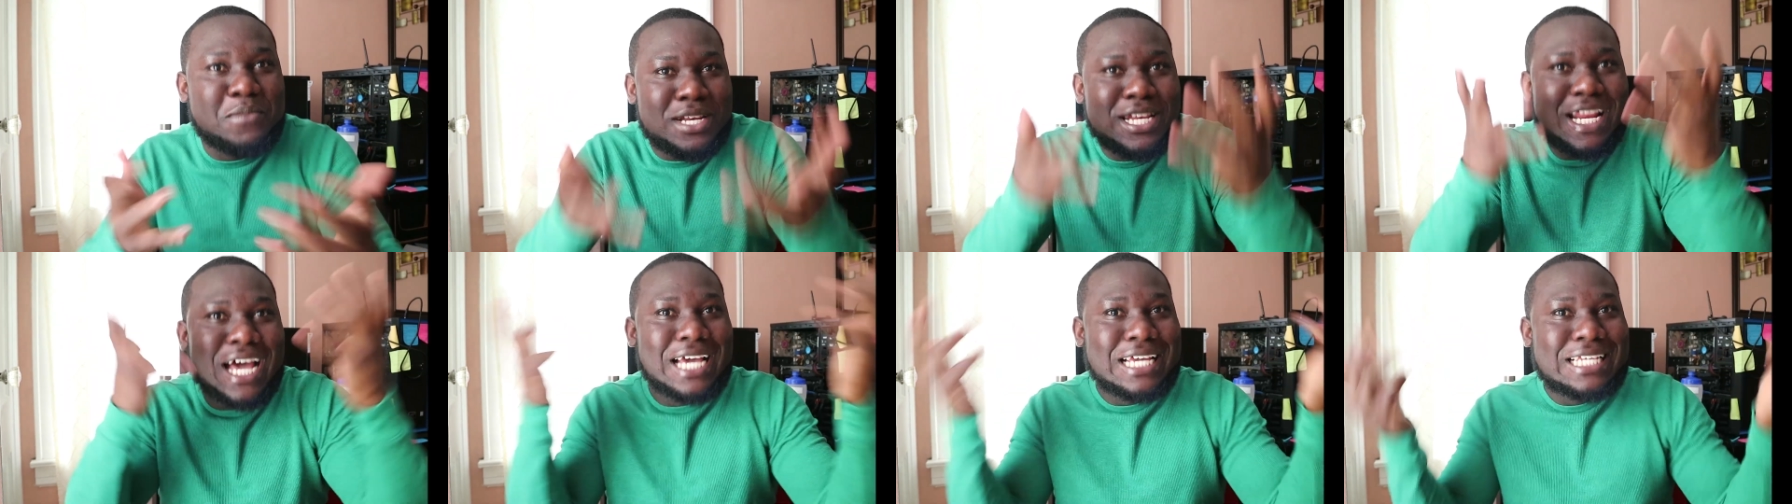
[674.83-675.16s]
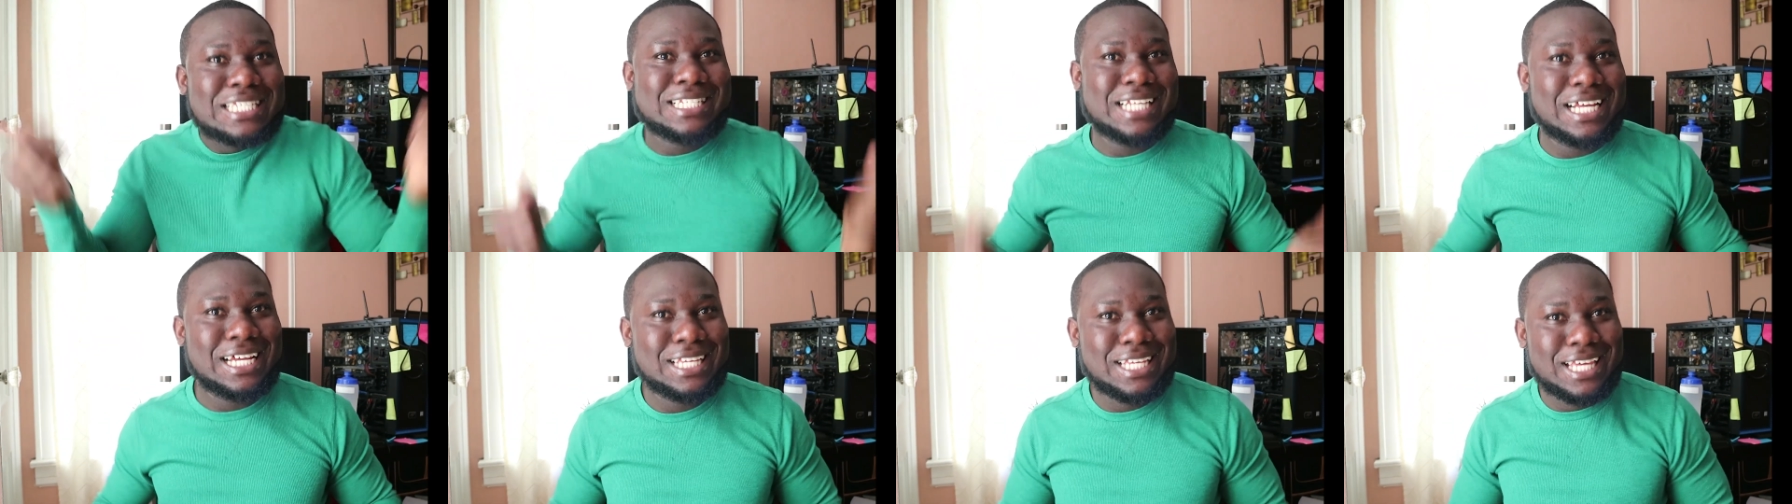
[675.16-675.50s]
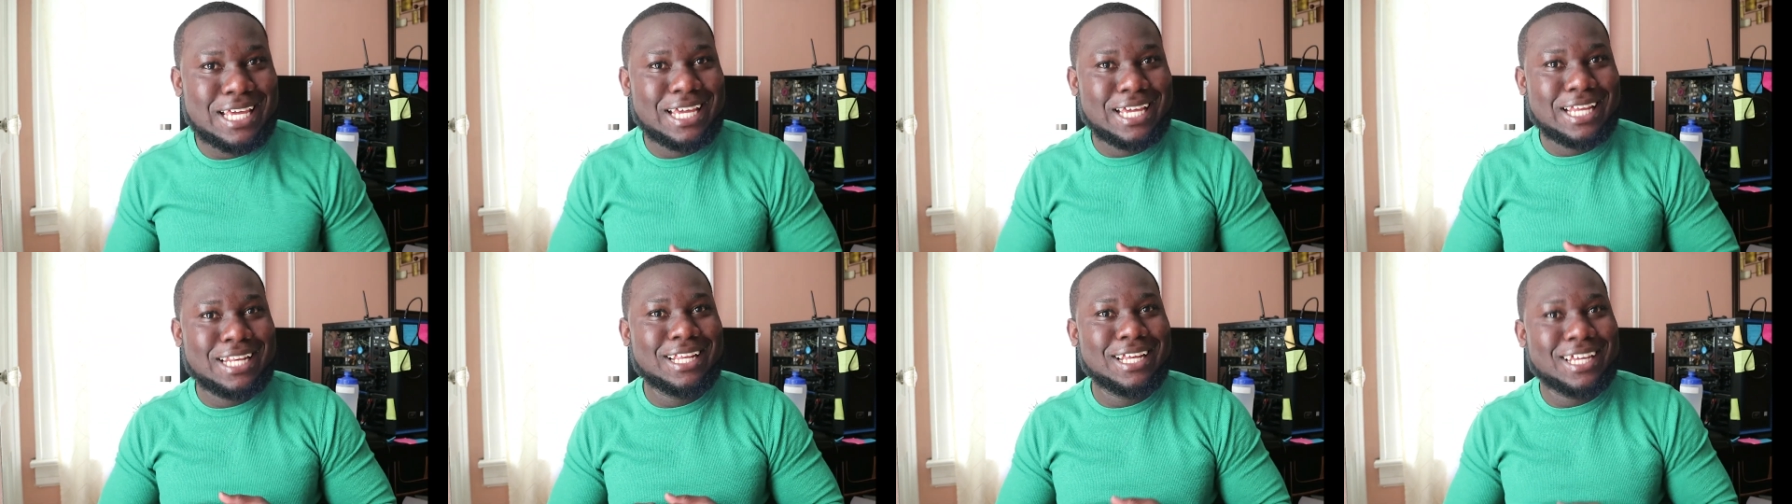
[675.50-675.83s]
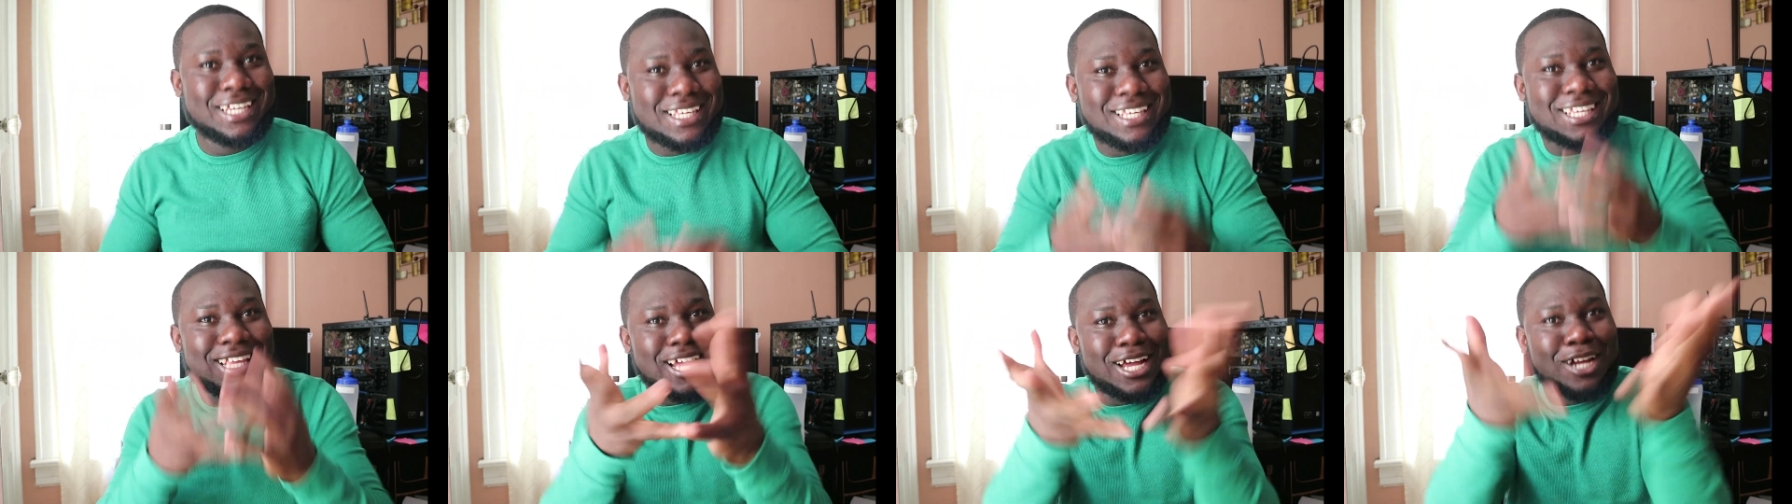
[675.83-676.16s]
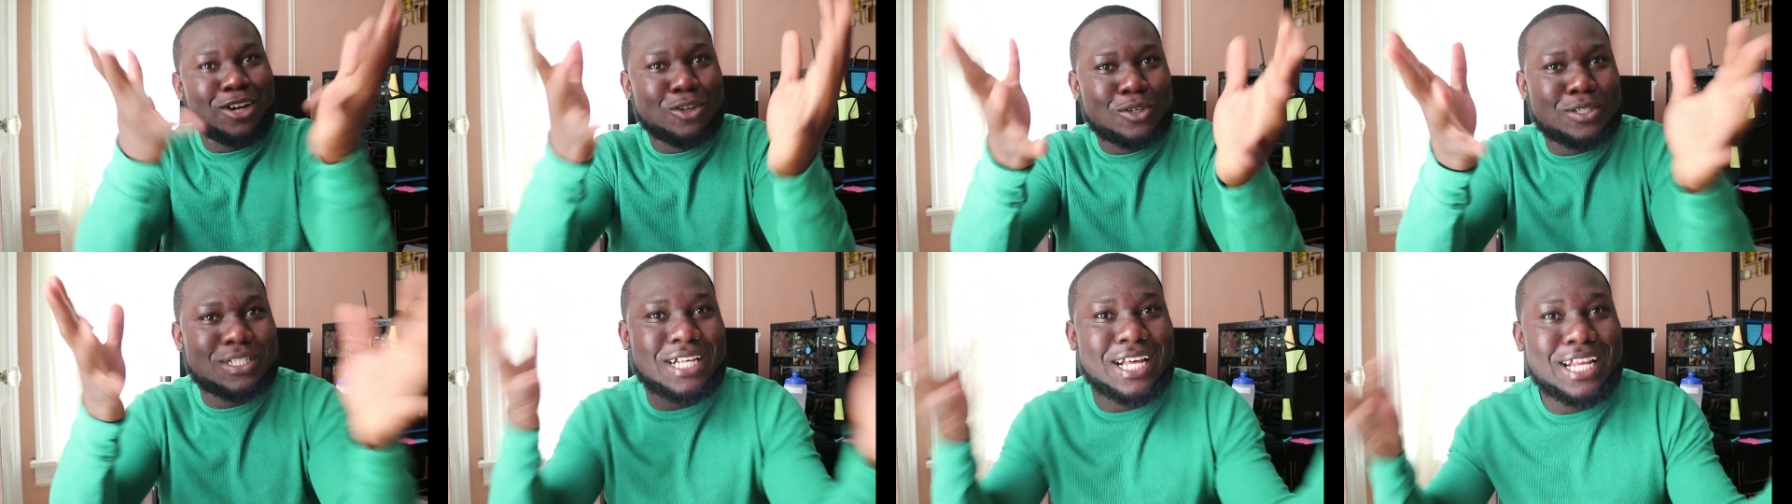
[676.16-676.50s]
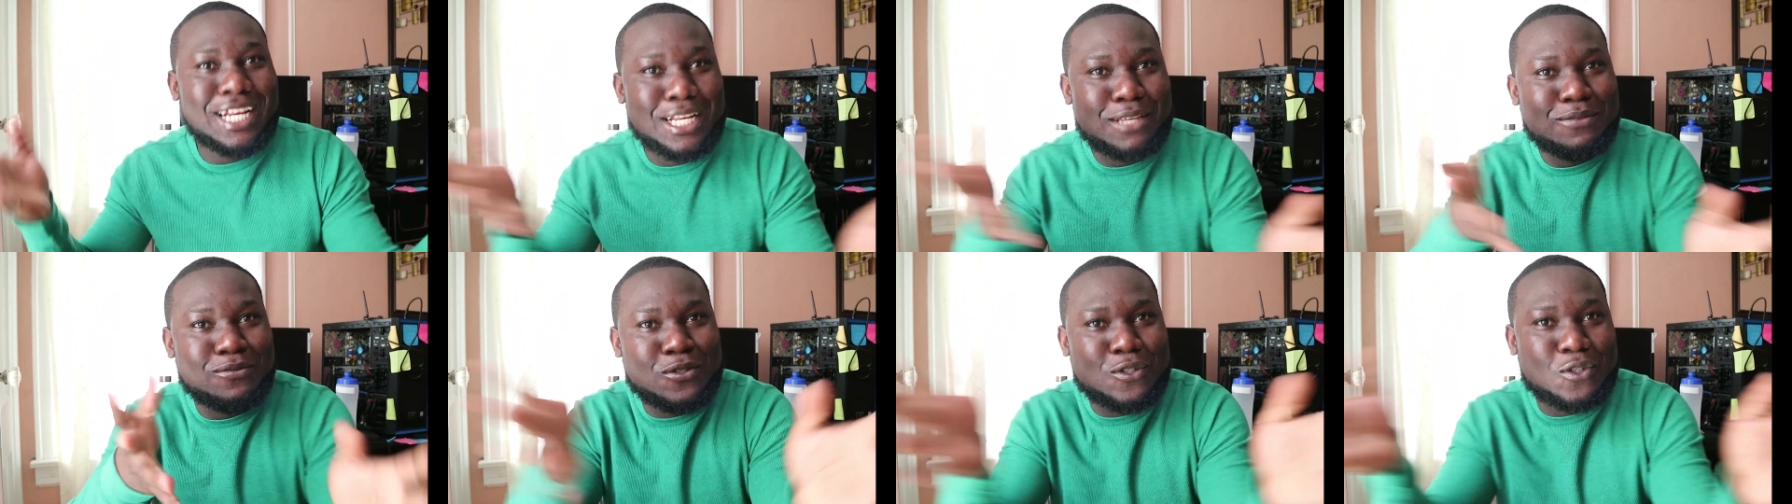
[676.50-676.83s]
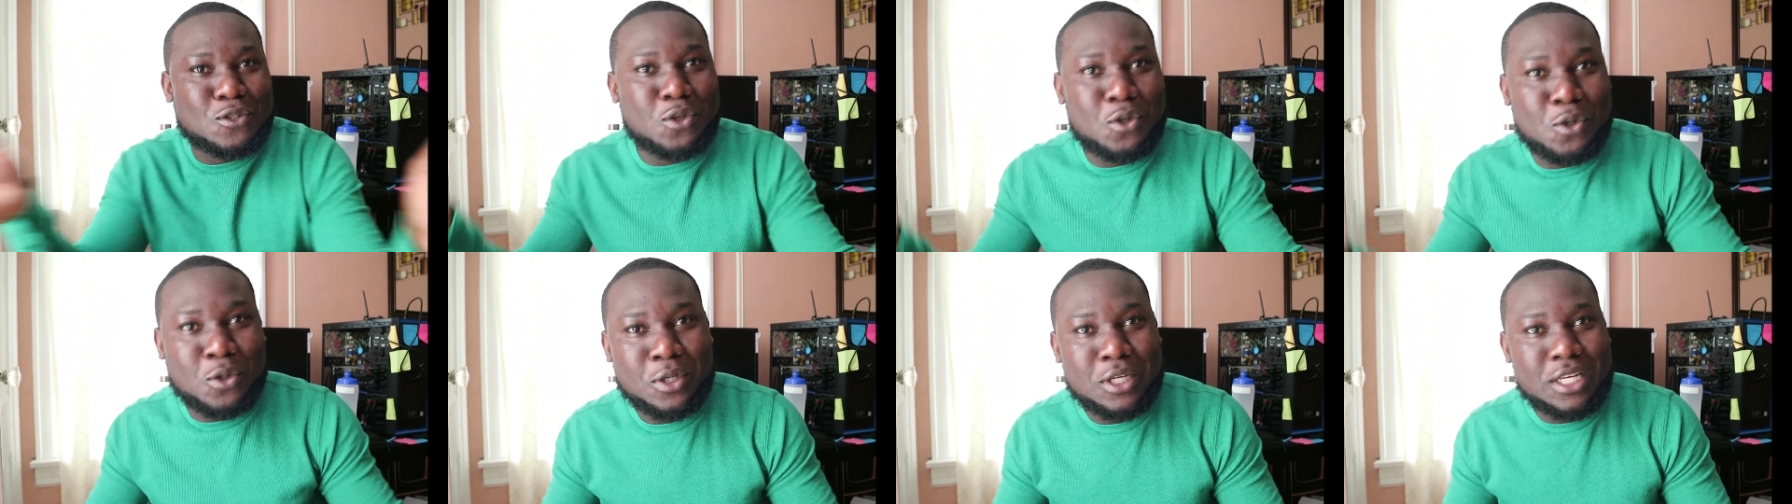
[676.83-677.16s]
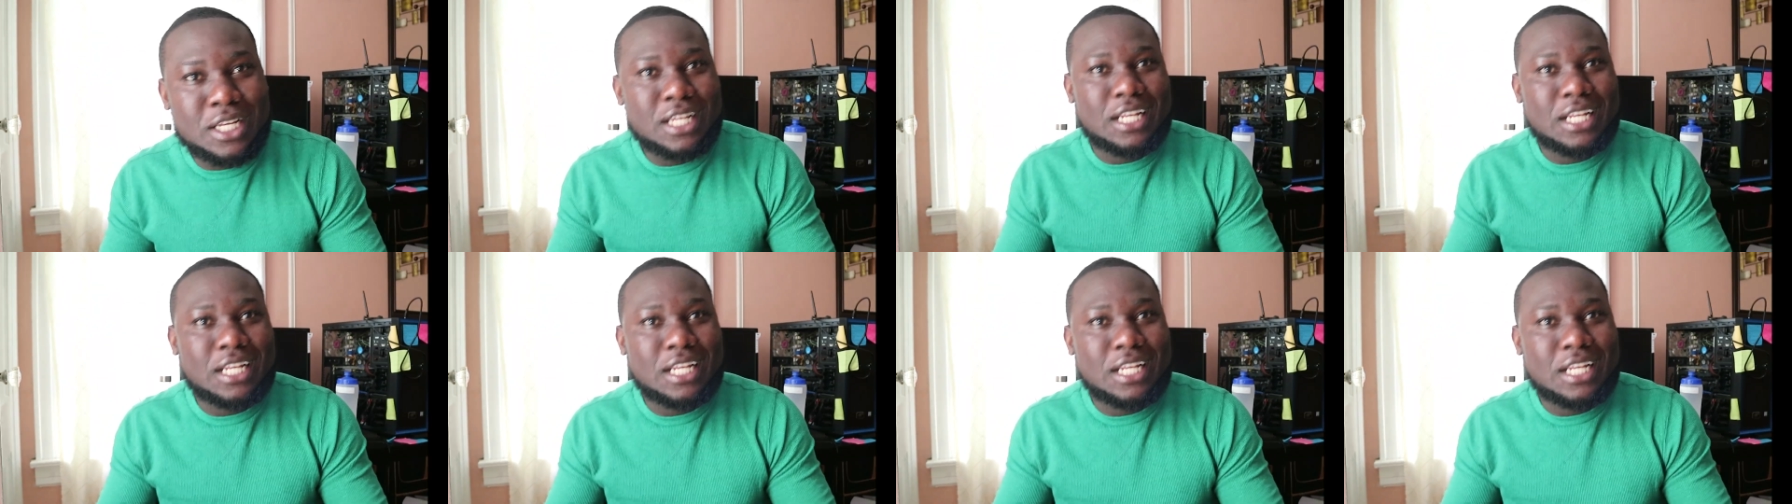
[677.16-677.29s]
nice again. You can't just live so,